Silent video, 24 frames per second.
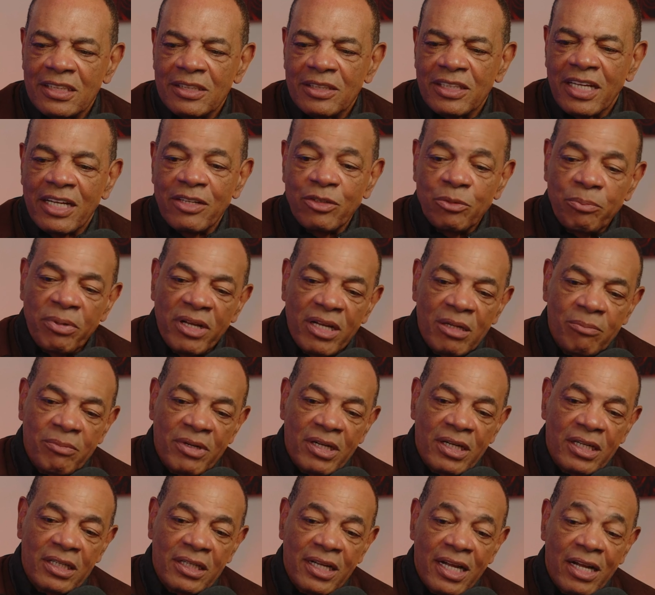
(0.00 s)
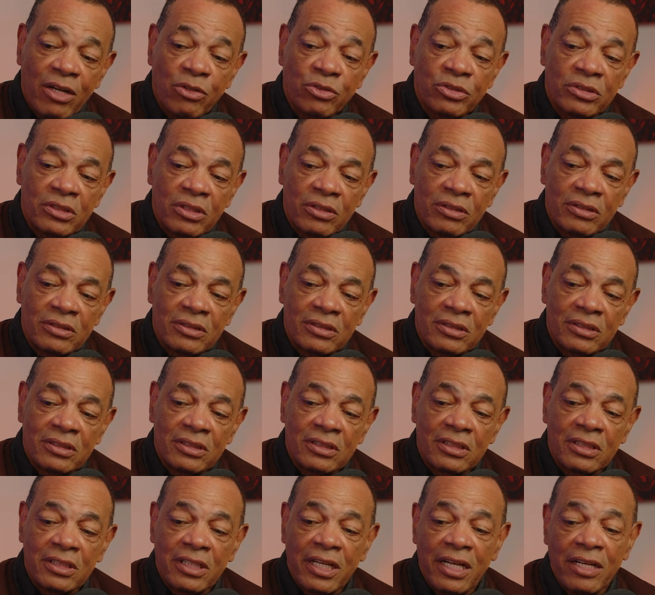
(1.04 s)
Can you pay my house note?
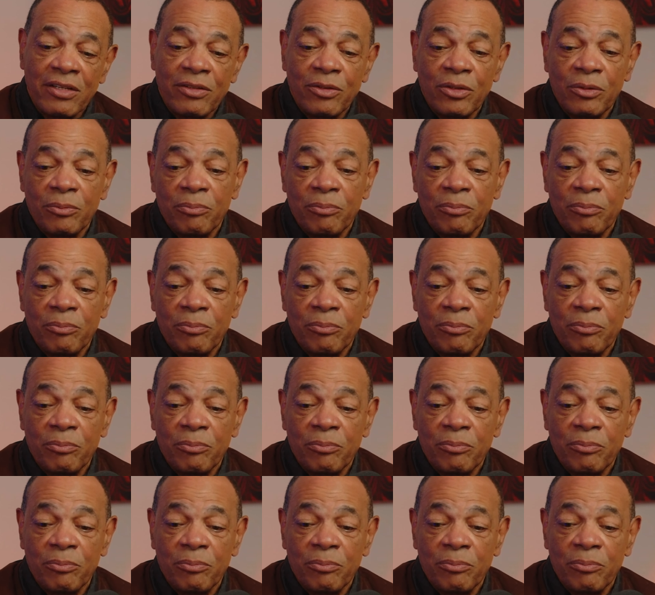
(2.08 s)
Can you